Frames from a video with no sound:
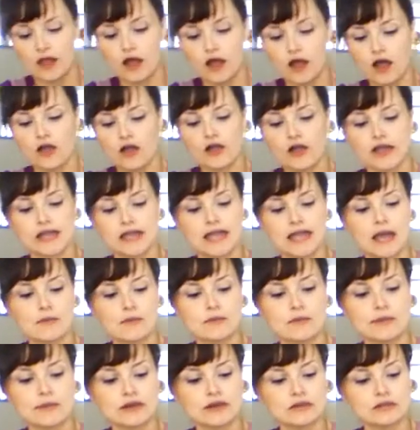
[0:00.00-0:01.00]
Alright,
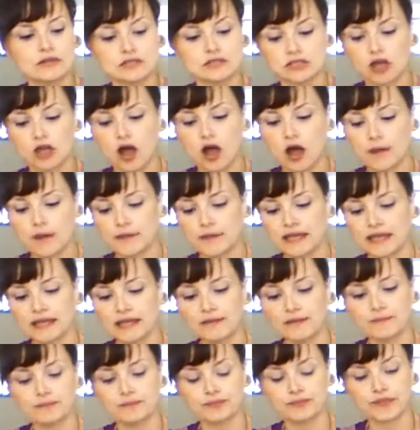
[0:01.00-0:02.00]
chamomile is calming.